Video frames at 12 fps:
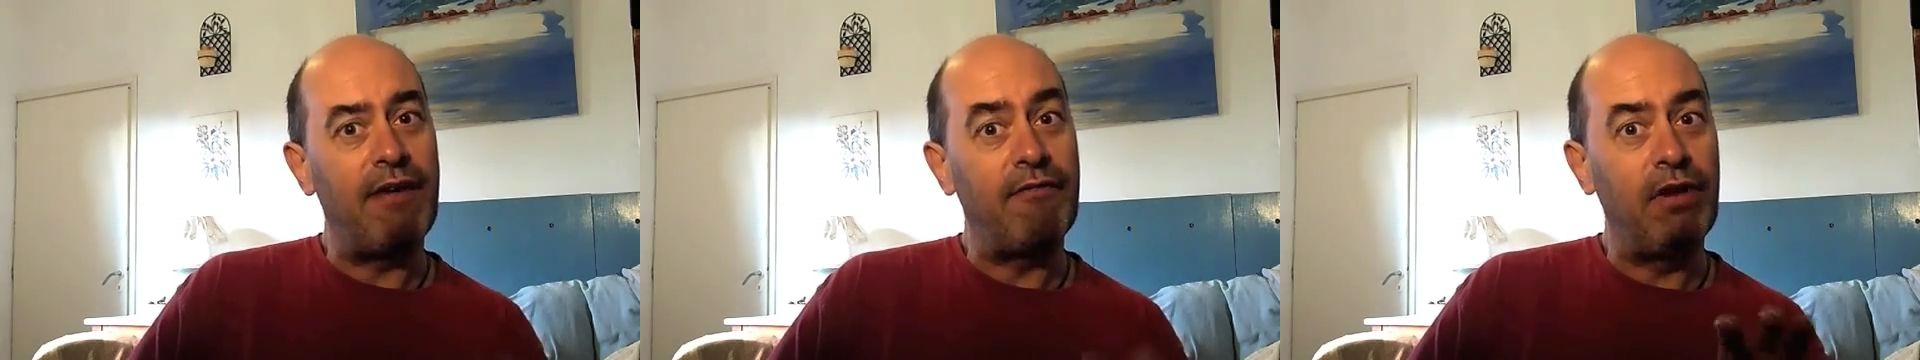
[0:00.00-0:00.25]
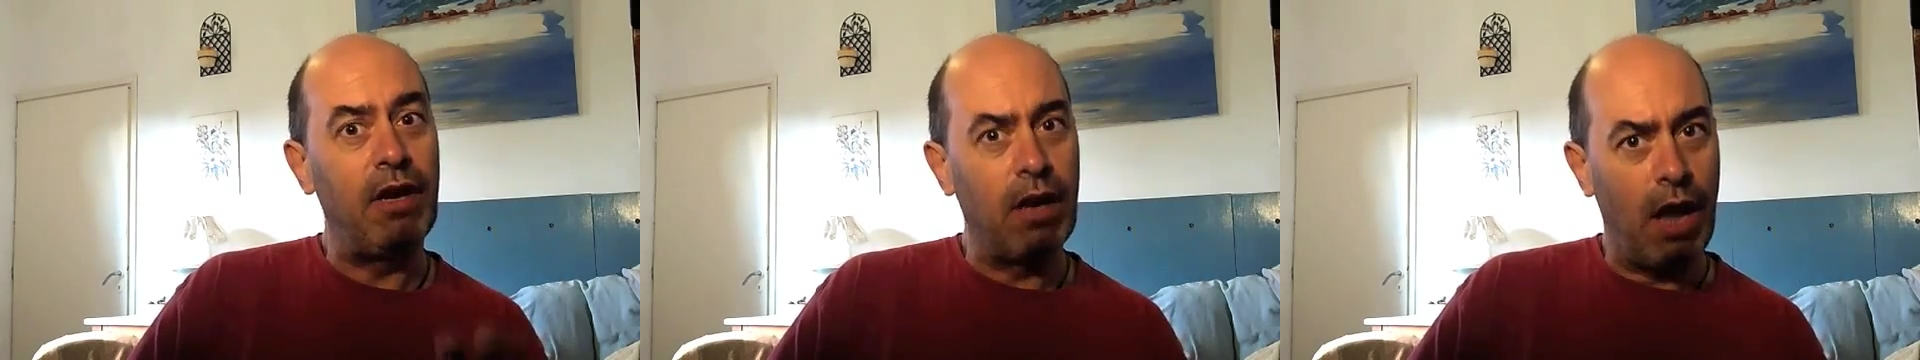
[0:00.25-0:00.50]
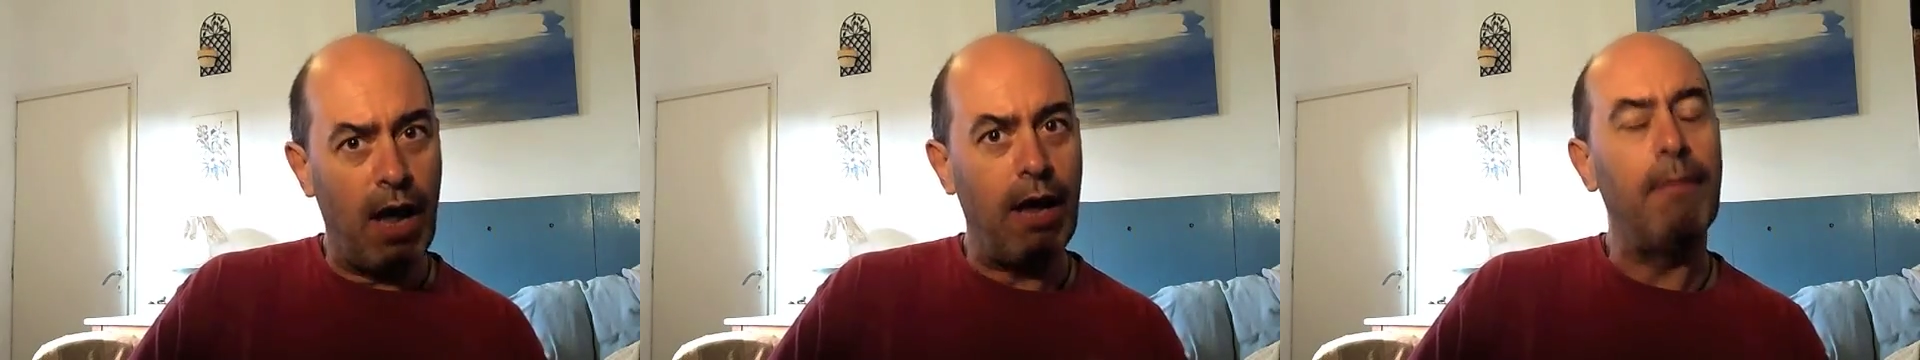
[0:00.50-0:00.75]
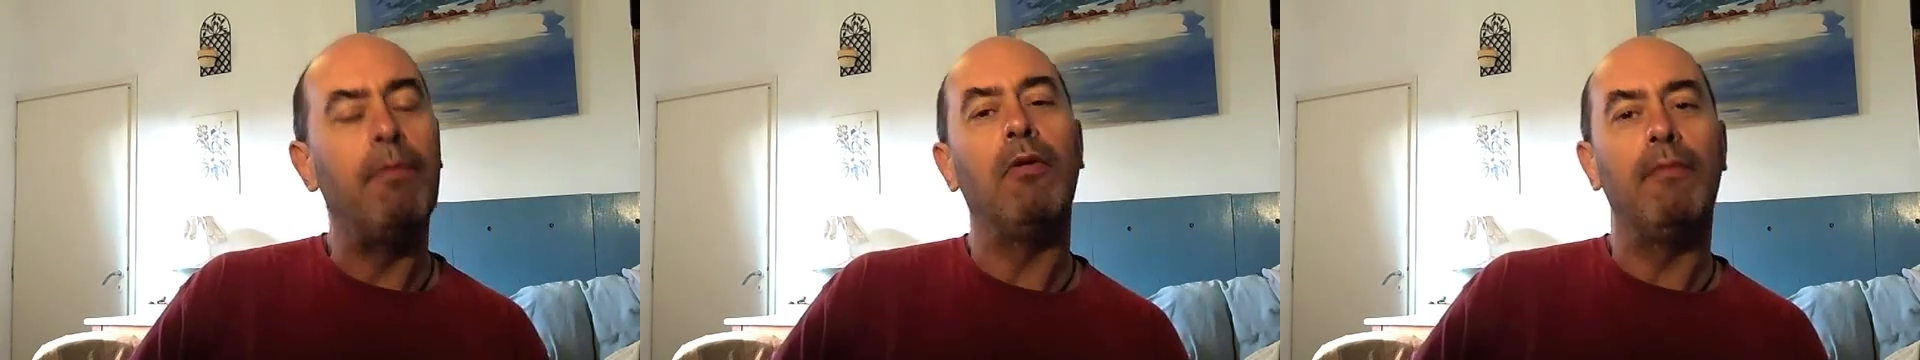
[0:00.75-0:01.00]
and
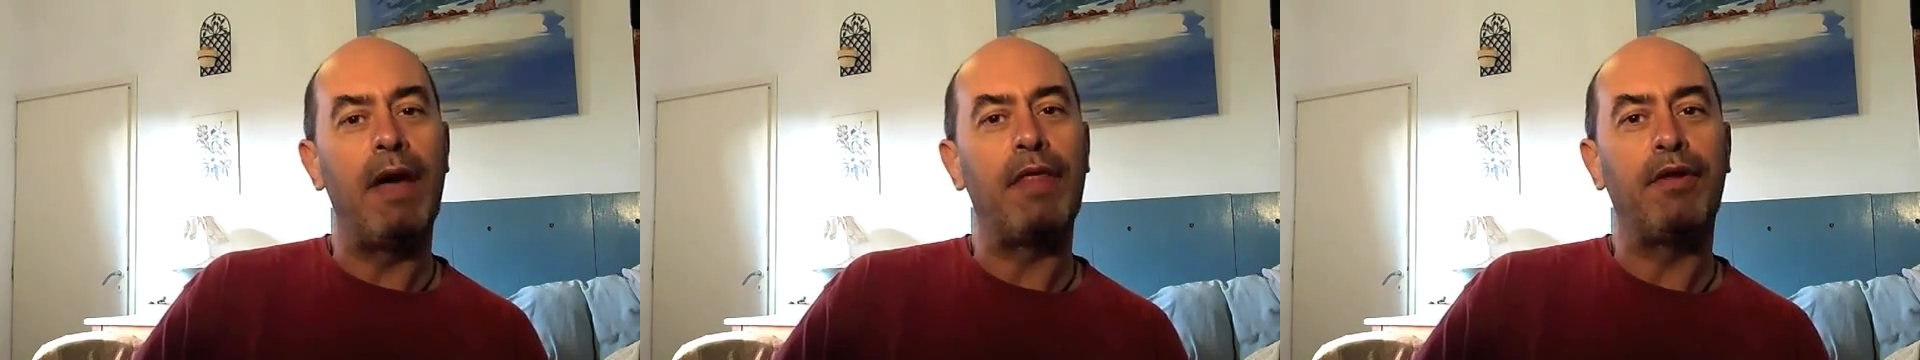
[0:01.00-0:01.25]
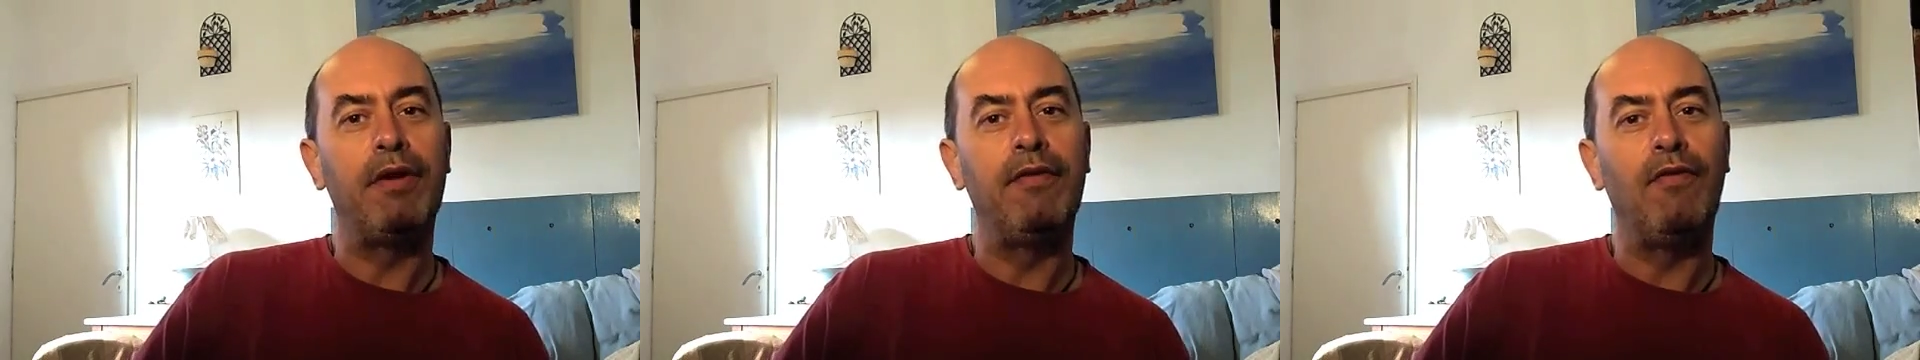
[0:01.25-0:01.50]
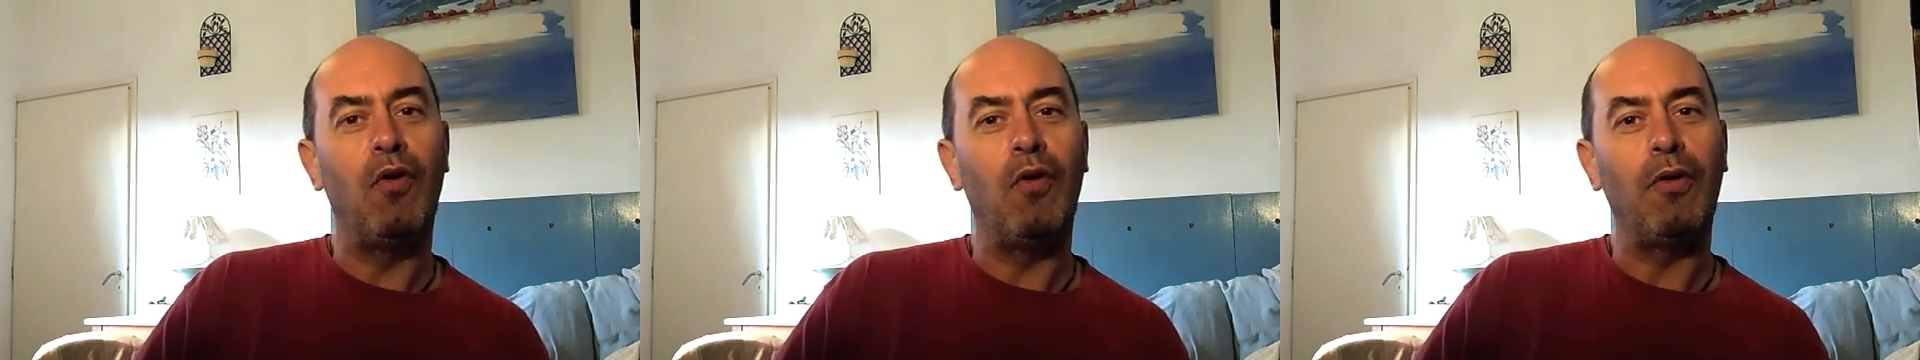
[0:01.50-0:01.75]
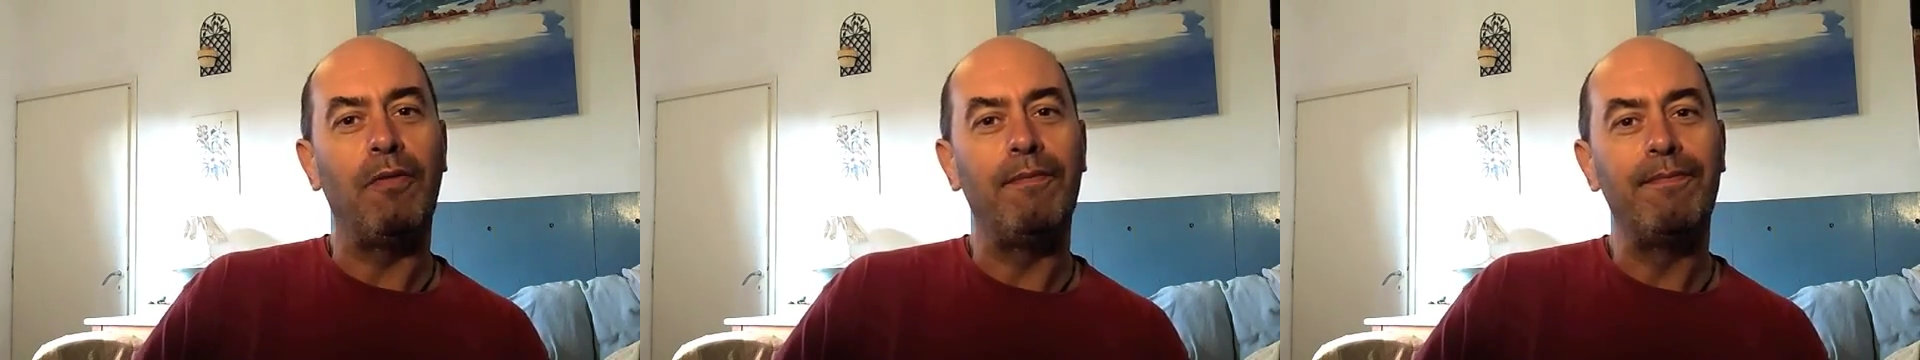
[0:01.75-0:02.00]
reliable method of
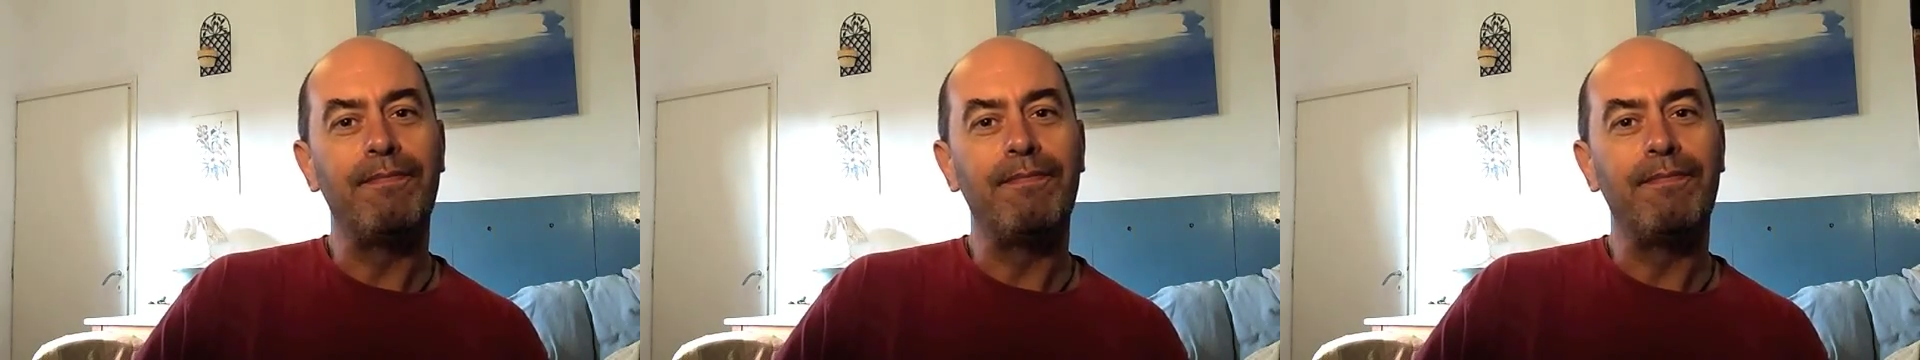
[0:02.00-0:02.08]
all.